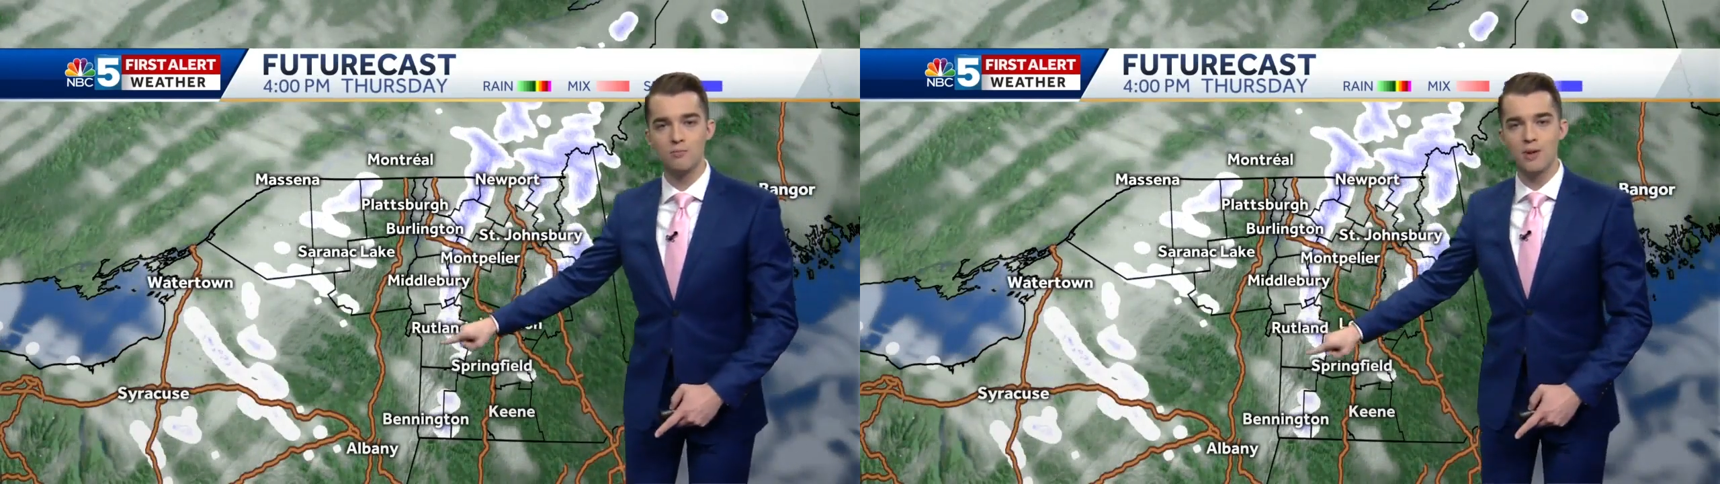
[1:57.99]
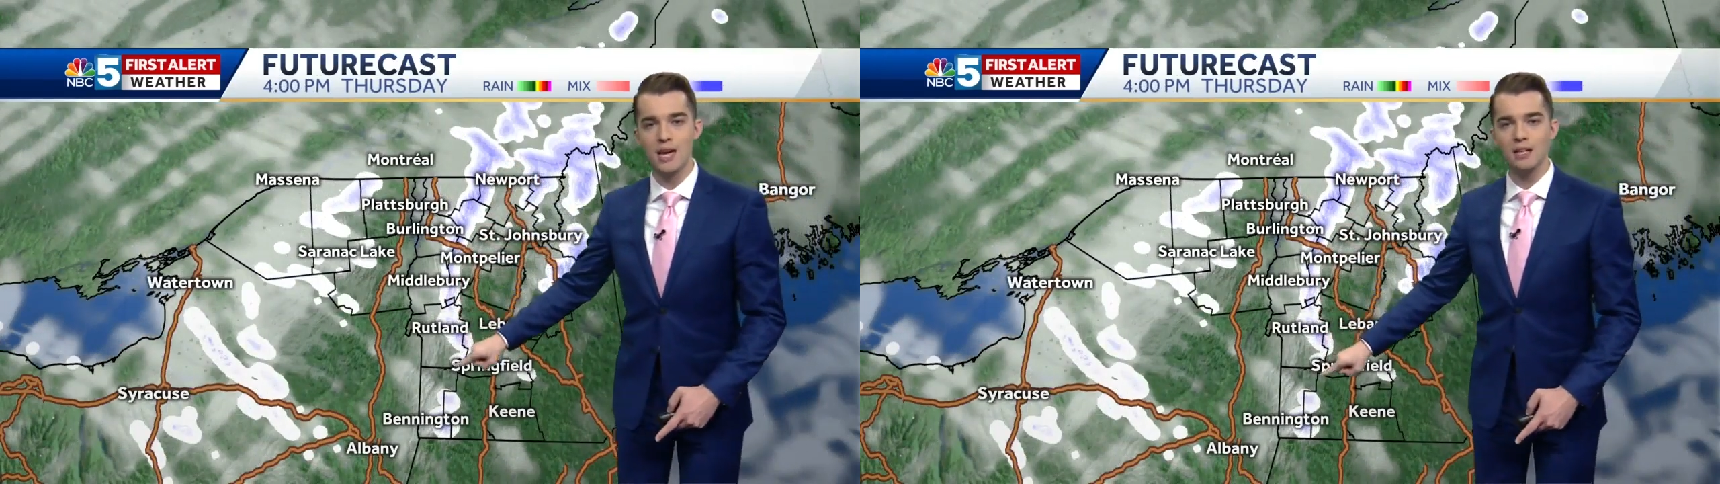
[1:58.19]

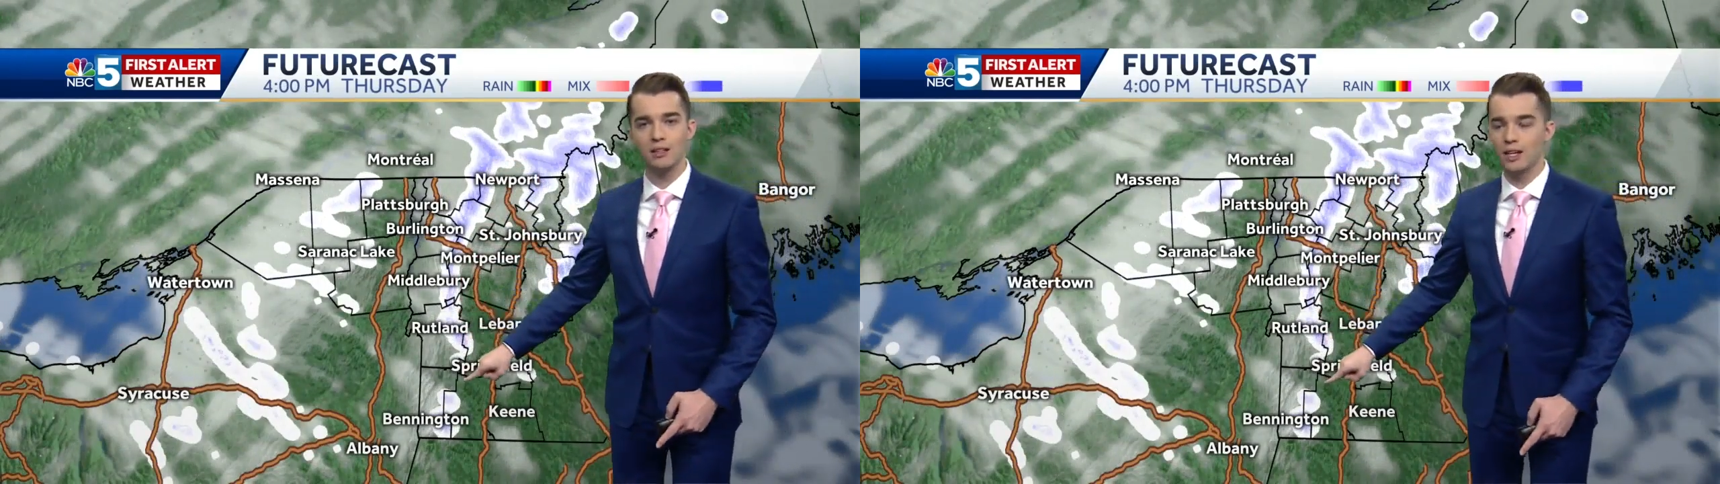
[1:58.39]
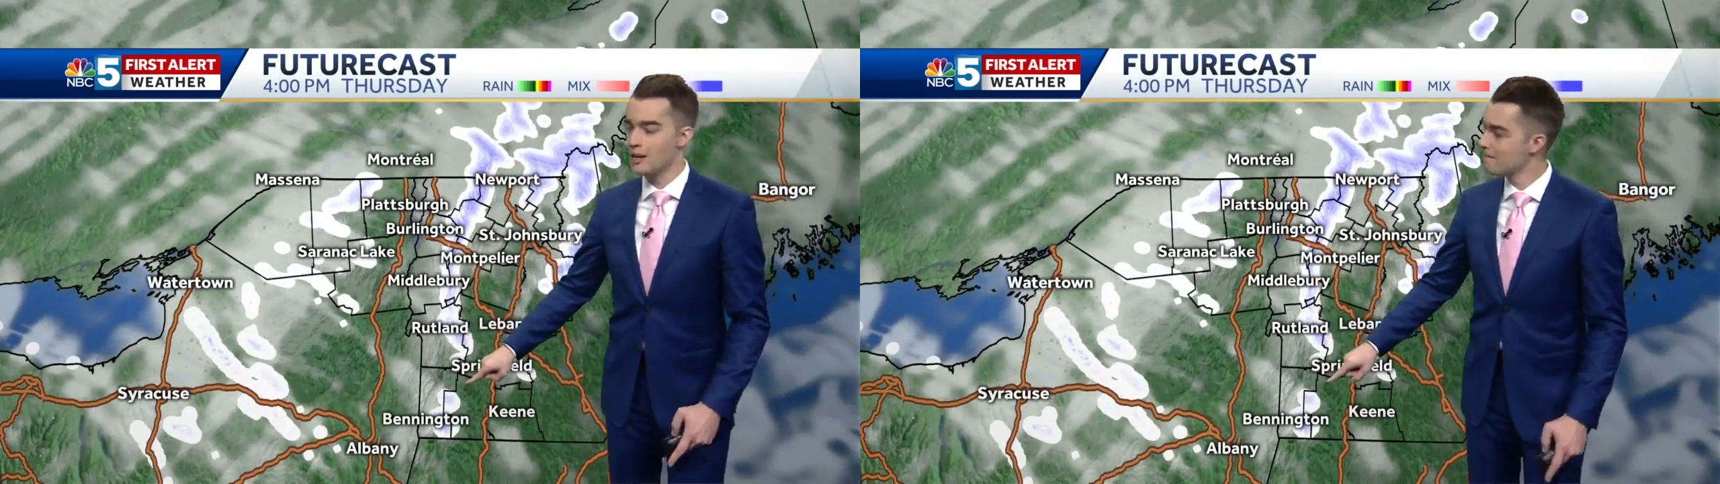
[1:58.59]

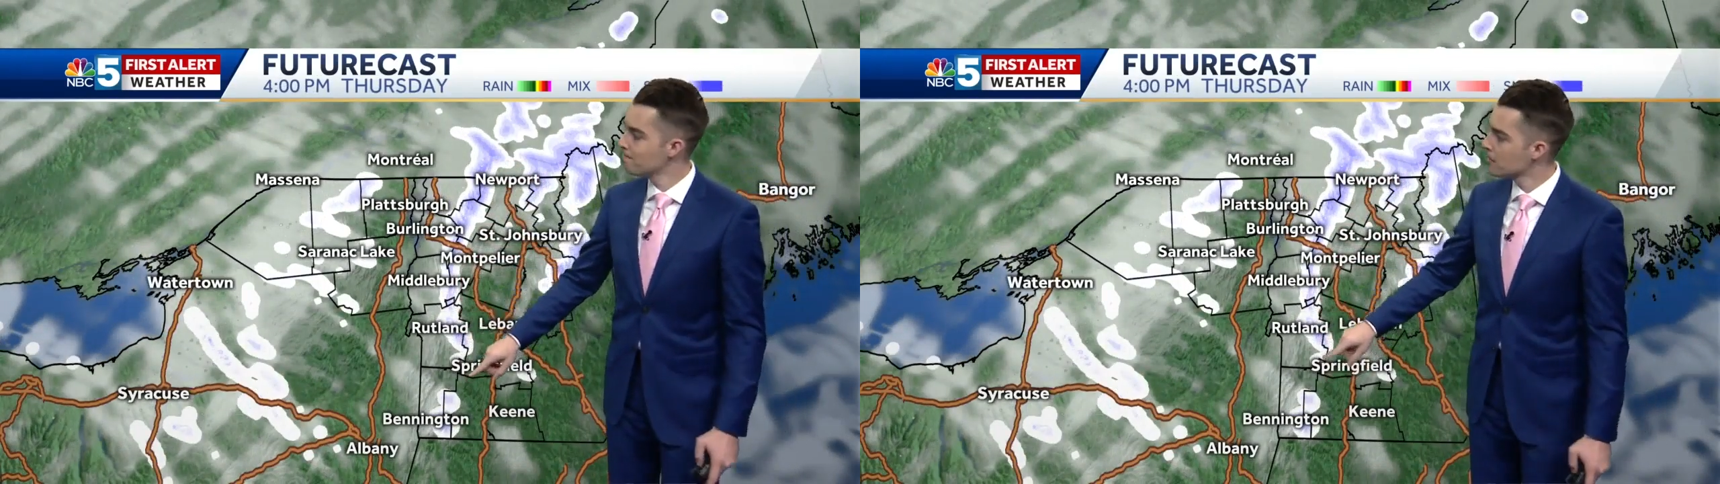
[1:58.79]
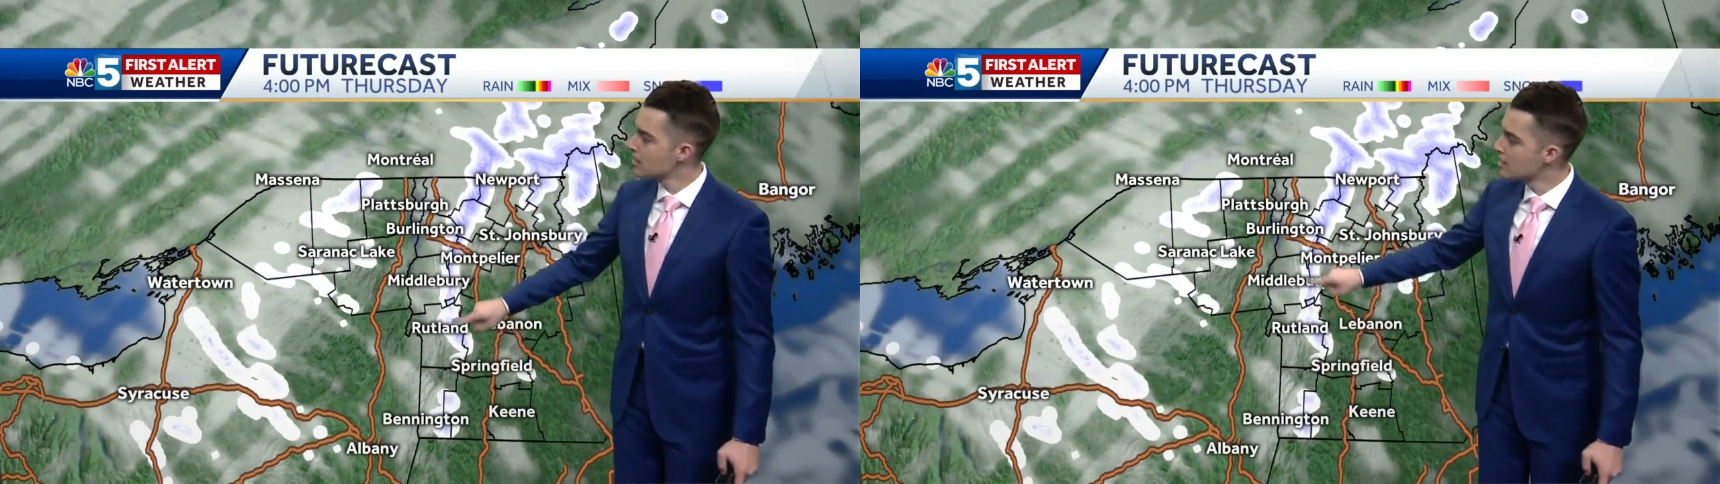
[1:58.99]
mainly
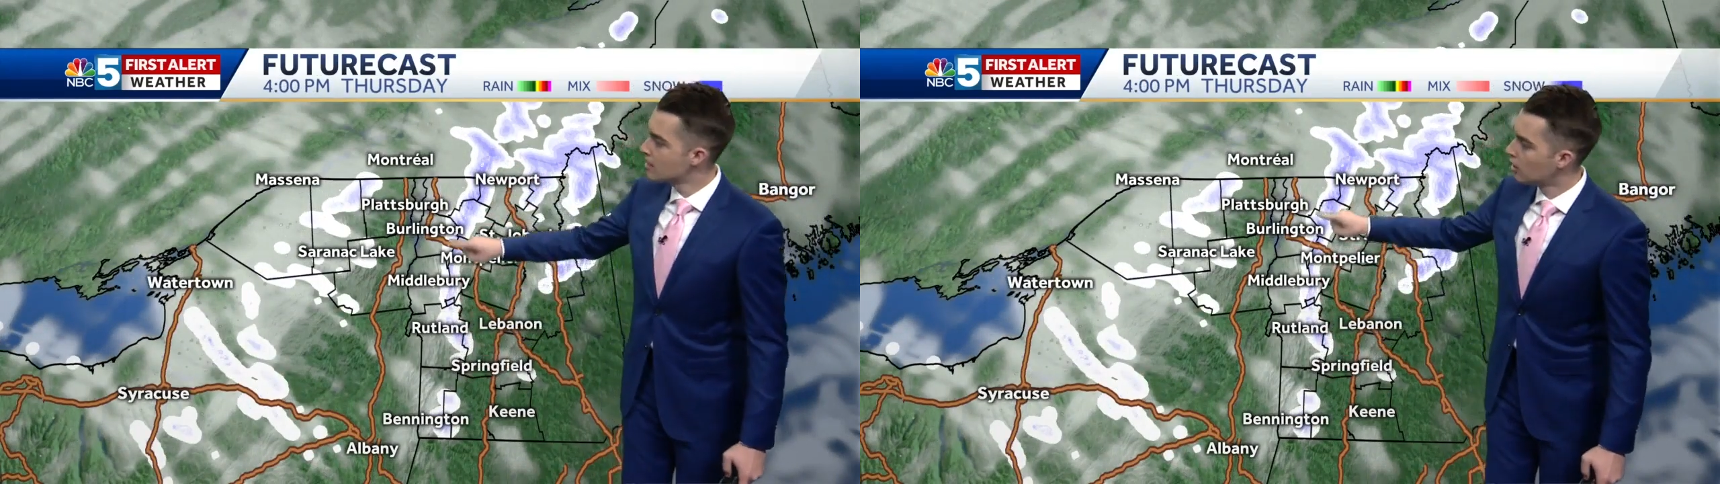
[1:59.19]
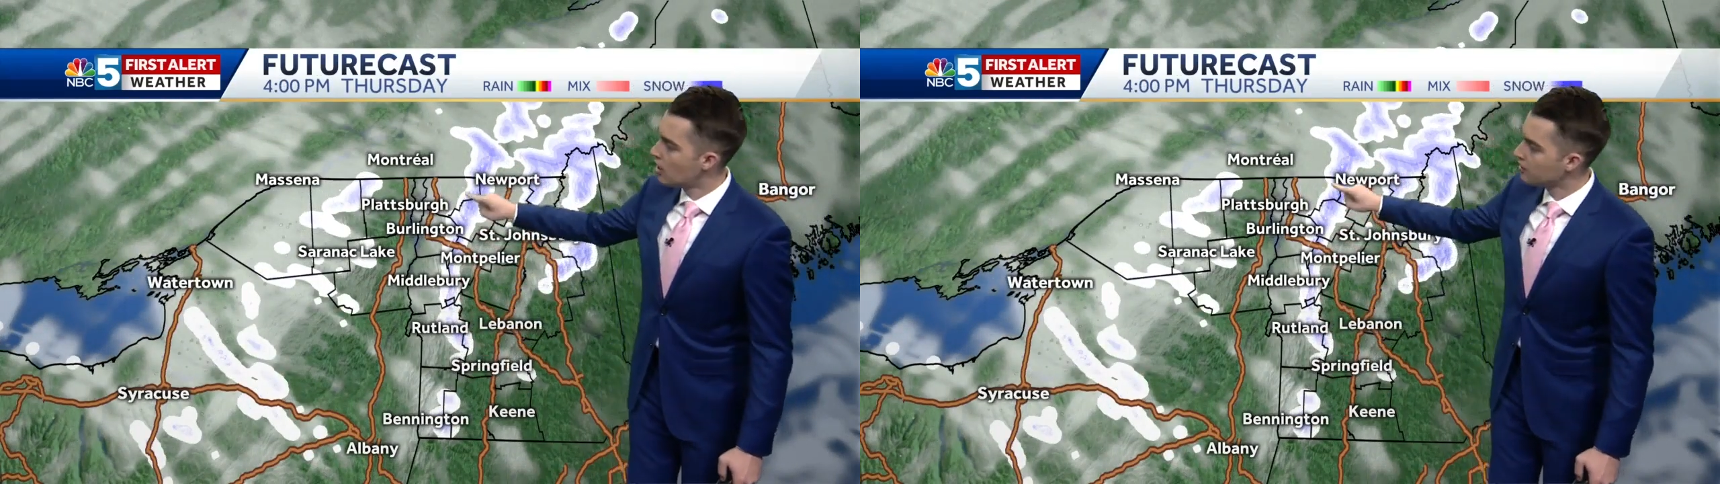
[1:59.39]

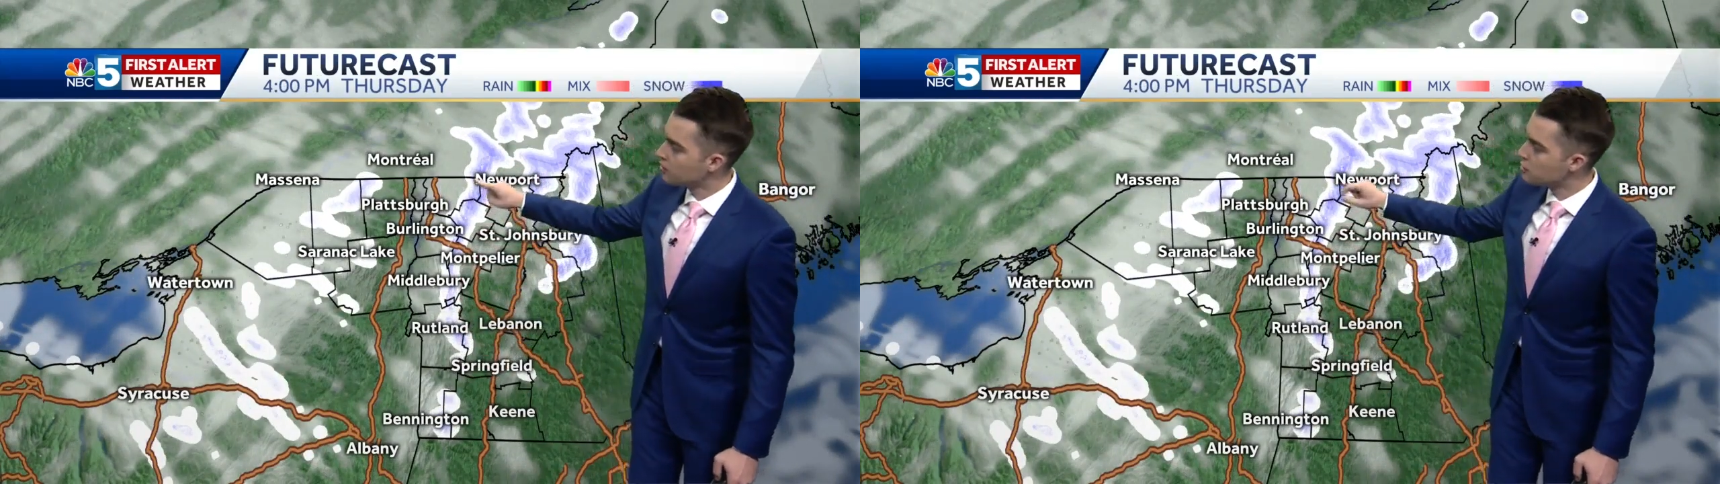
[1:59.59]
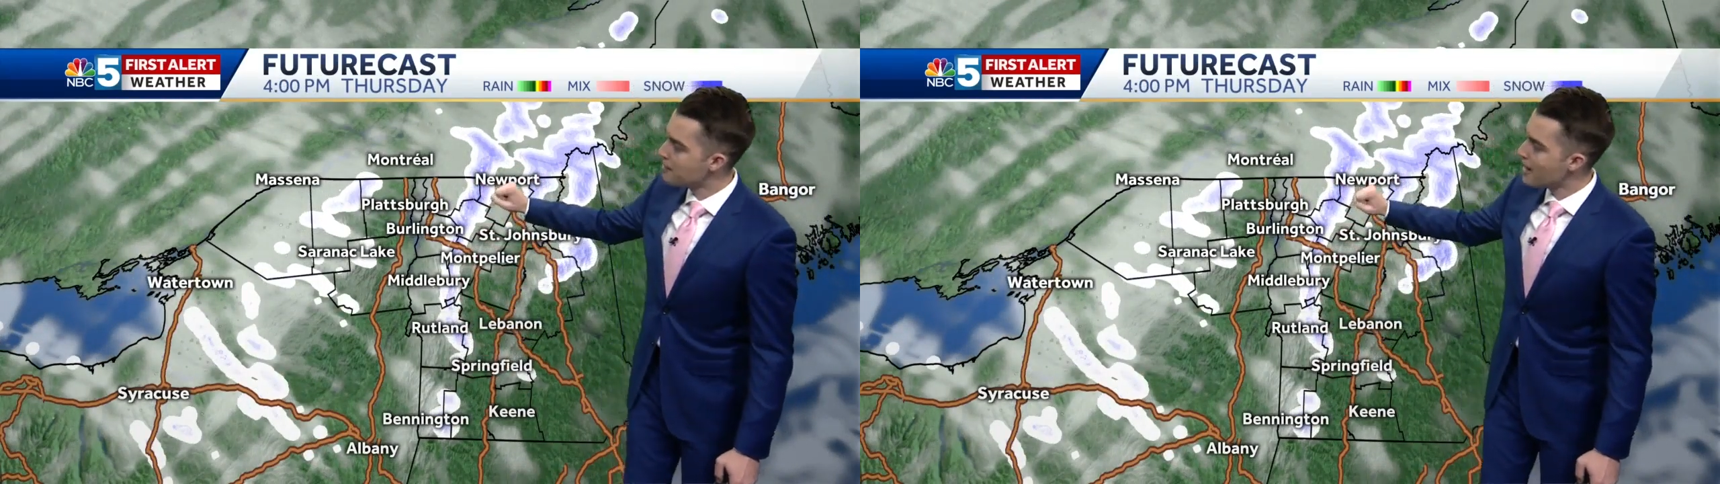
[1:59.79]
along the